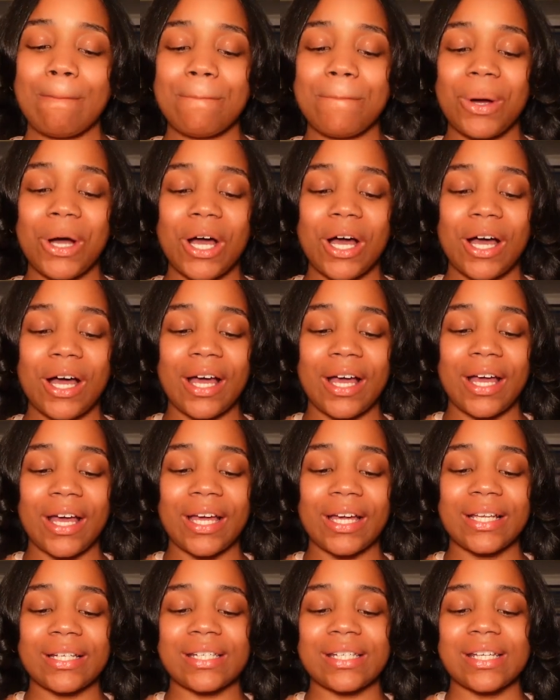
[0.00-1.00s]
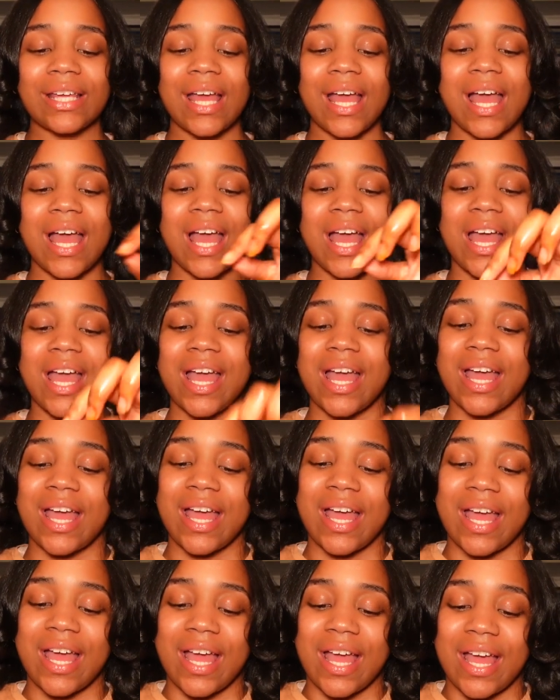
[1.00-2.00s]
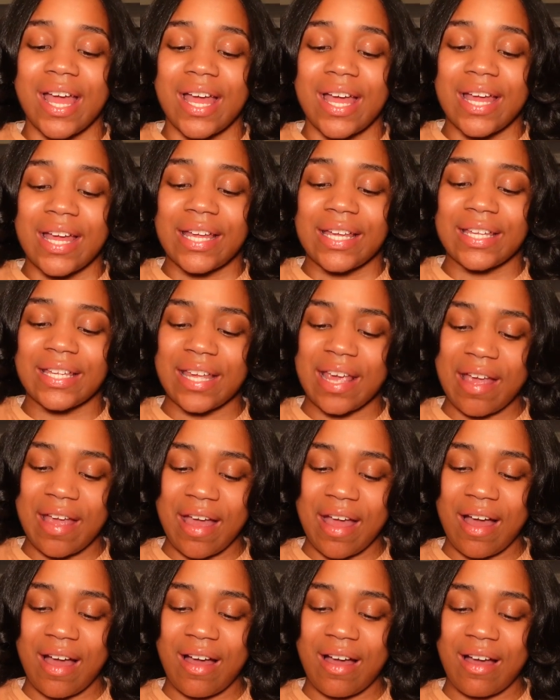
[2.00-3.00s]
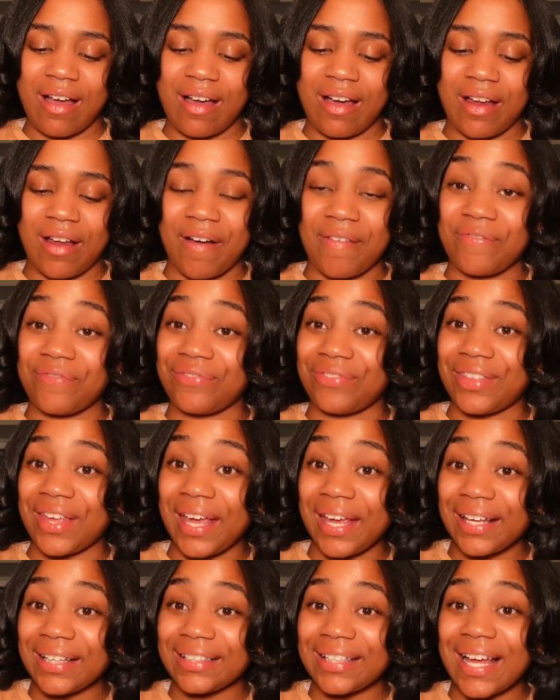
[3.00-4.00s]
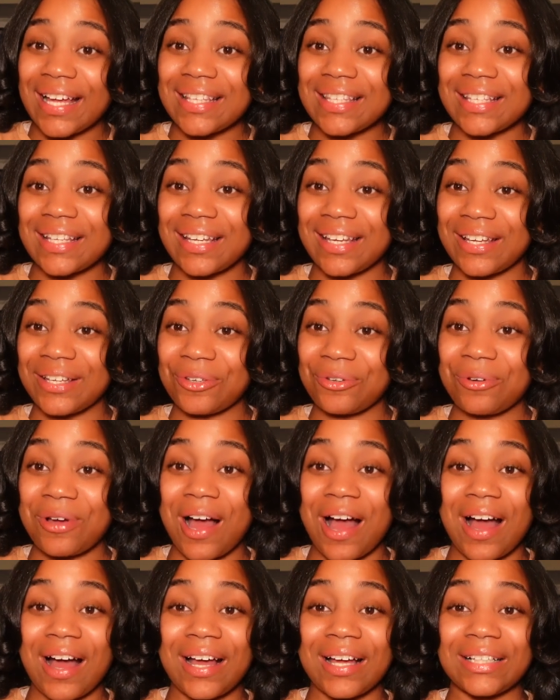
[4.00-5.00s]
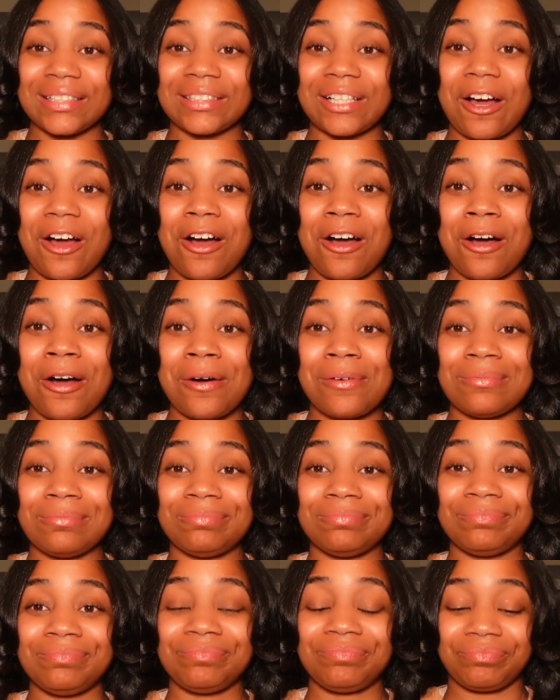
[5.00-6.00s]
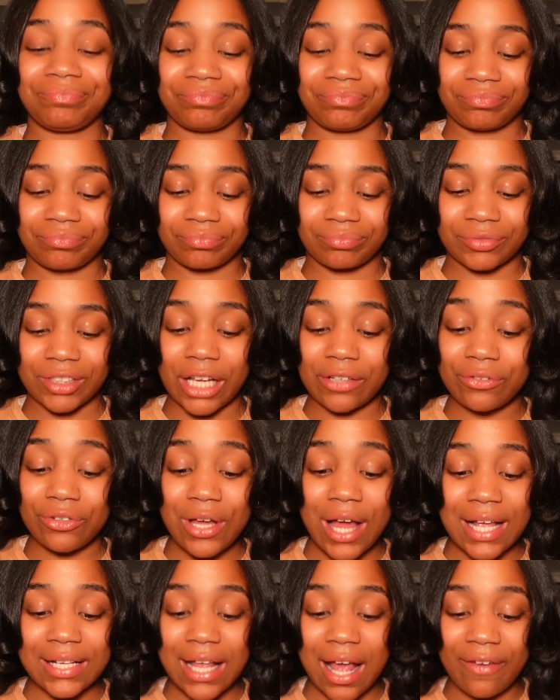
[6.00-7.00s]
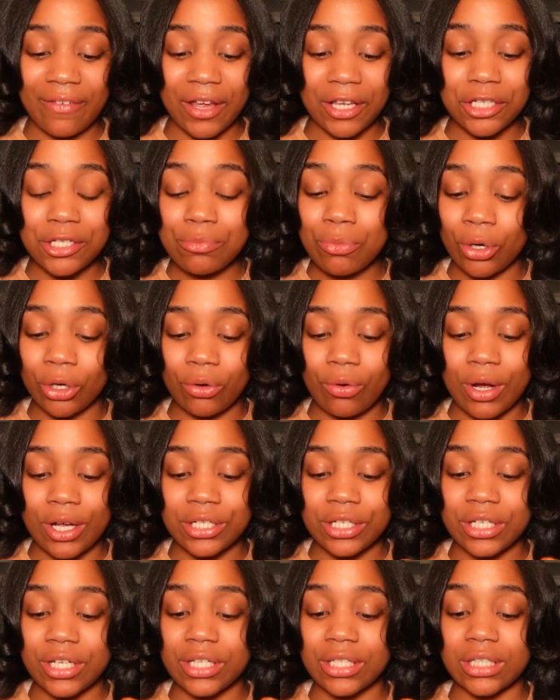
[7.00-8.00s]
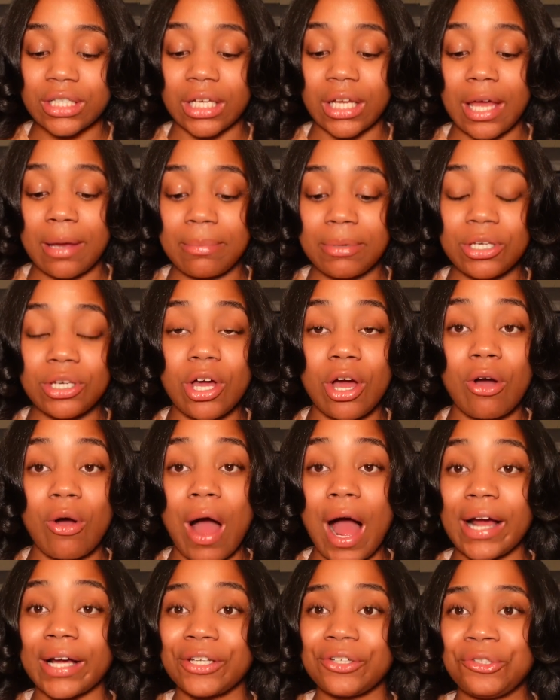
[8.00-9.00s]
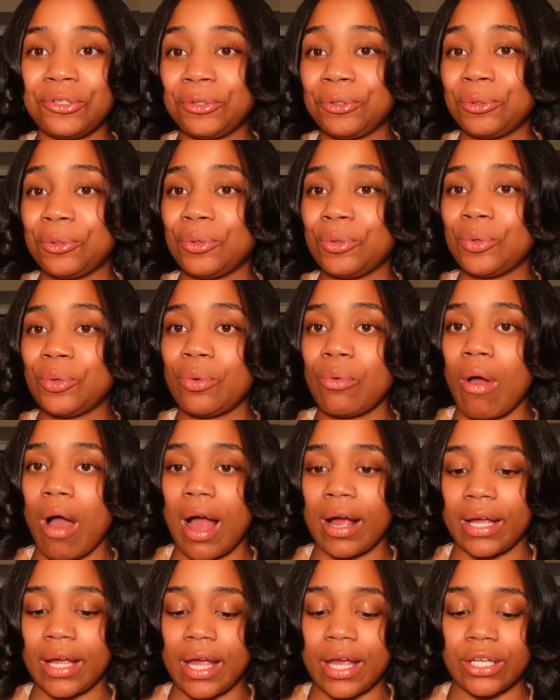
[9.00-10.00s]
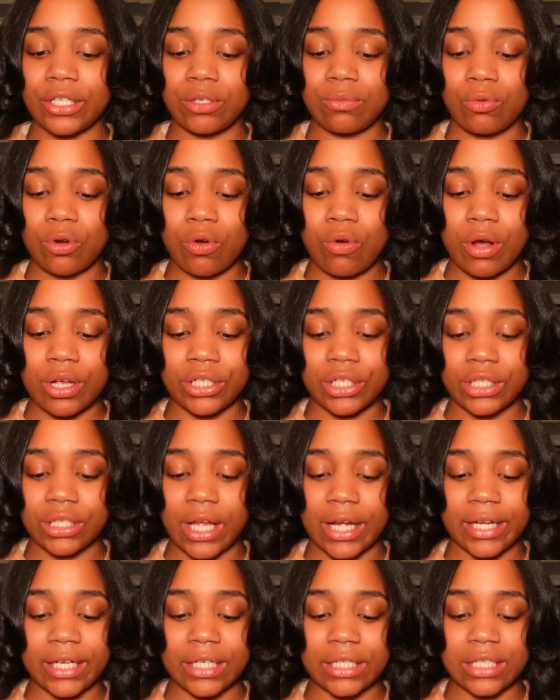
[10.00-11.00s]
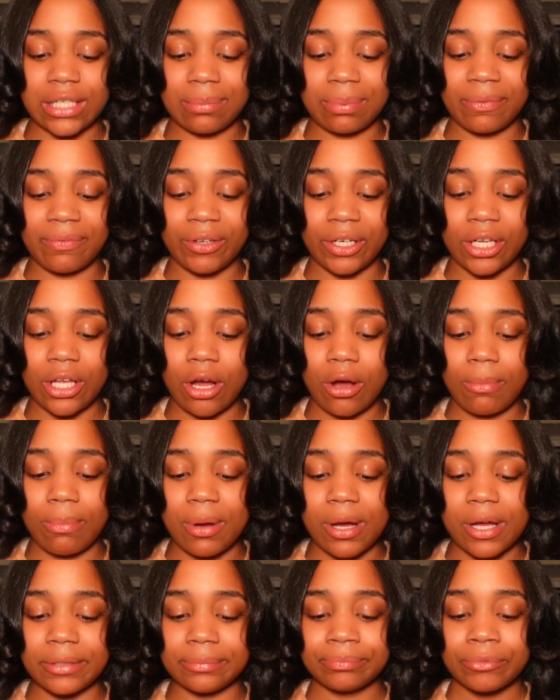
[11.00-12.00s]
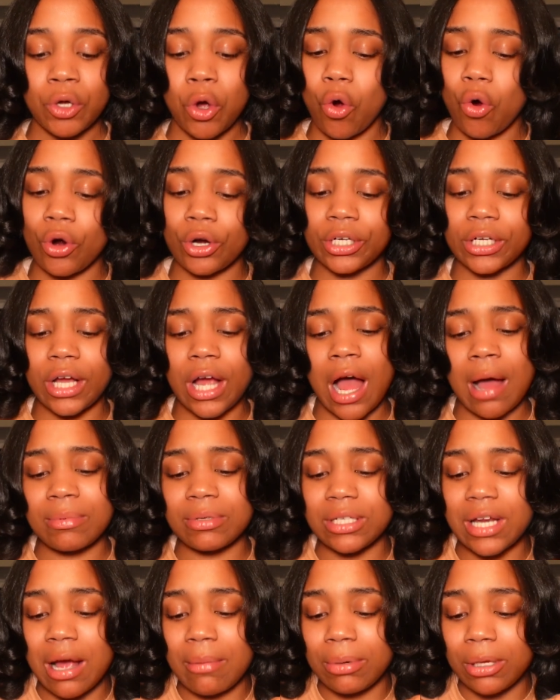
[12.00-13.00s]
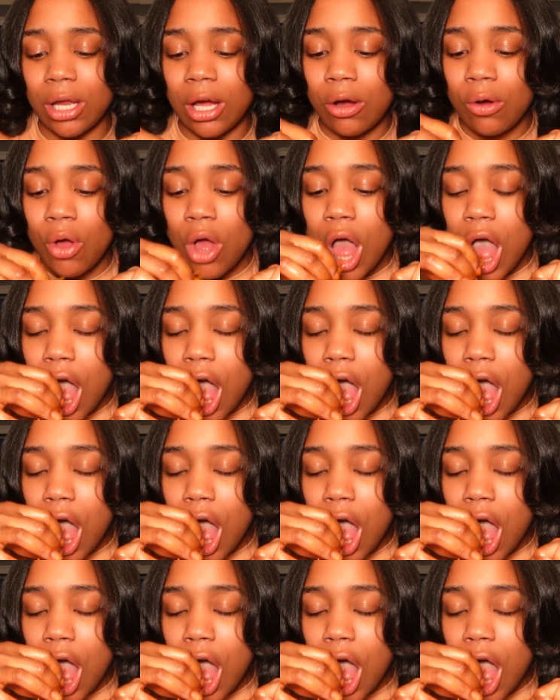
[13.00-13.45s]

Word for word: But yeah, I think that's it, you guys. Um if you guys have any more questions, let me know. I can do I can answer more questions like in a separate video, but or in the comments down below.